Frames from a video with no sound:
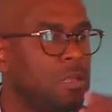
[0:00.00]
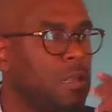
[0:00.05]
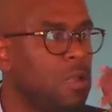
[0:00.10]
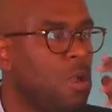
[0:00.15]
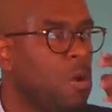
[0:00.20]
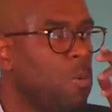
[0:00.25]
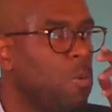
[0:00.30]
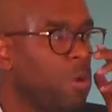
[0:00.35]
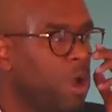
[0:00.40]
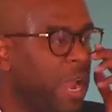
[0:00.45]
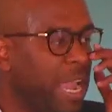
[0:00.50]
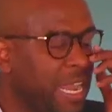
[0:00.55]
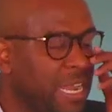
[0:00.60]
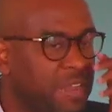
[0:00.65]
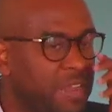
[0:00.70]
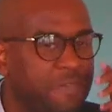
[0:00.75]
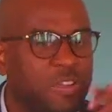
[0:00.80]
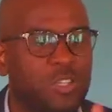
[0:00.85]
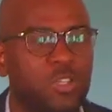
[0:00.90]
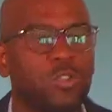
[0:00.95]
where
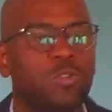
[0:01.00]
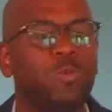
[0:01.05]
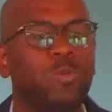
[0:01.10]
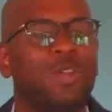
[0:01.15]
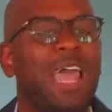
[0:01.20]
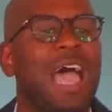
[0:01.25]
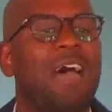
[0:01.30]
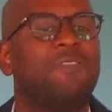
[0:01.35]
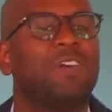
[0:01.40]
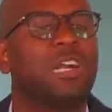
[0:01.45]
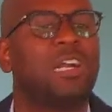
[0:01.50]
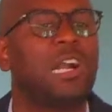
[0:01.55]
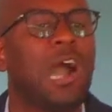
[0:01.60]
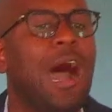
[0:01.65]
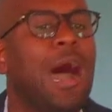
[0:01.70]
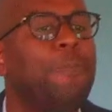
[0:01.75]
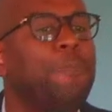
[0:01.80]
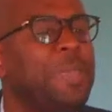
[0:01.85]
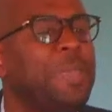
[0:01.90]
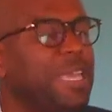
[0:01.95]
individuals would have a
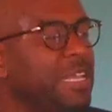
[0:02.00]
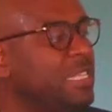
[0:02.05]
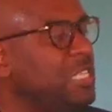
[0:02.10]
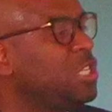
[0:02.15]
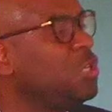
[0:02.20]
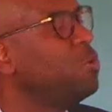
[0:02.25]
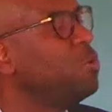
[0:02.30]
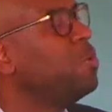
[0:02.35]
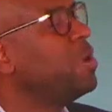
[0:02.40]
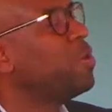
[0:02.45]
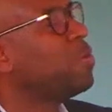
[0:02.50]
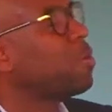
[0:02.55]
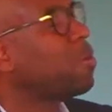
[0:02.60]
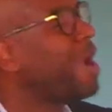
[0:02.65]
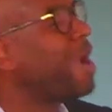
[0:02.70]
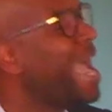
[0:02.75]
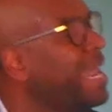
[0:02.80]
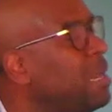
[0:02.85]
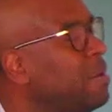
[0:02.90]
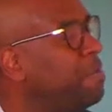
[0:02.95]
copyist who would
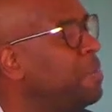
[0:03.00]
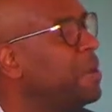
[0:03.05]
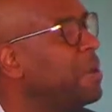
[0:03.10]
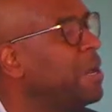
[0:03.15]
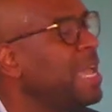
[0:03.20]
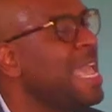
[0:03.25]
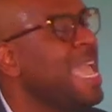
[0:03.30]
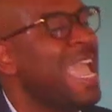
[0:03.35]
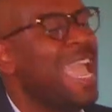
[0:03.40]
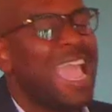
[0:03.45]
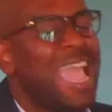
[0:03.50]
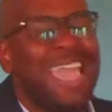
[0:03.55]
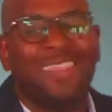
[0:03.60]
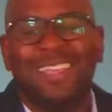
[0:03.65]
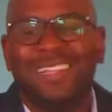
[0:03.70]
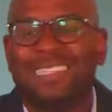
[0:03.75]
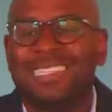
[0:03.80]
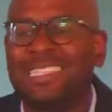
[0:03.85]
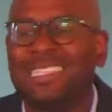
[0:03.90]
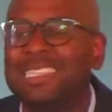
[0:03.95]
write a book, and
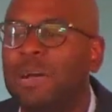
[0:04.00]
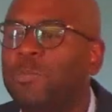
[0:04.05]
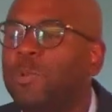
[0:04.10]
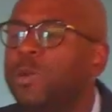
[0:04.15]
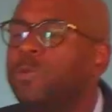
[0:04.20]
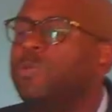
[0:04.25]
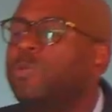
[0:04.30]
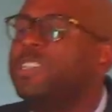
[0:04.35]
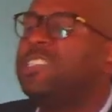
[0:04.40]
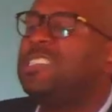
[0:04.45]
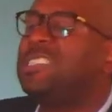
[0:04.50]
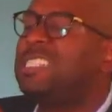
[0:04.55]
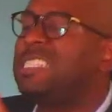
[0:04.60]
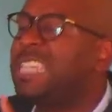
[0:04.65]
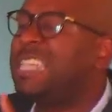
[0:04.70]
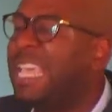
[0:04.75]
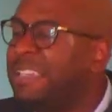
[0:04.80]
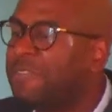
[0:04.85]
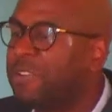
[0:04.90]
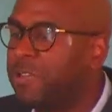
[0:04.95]
then someone would
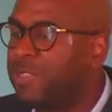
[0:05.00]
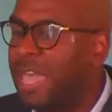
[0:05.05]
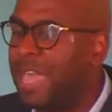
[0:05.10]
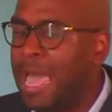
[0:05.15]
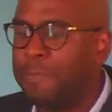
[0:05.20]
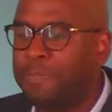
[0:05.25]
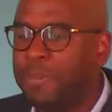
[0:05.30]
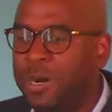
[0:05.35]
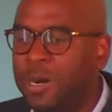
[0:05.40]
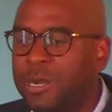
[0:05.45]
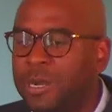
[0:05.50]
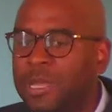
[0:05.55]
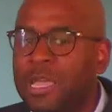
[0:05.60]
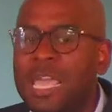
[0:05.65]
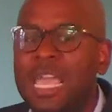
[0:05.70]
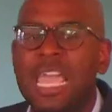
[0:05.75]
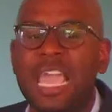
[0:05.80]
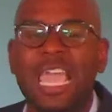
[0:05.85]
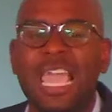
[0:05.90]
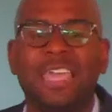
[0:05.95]
savor that book
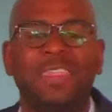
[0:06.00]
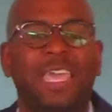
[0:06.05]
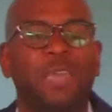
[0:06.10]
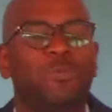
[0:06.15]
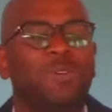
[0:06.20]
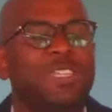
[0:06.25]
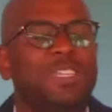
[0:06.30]
and they would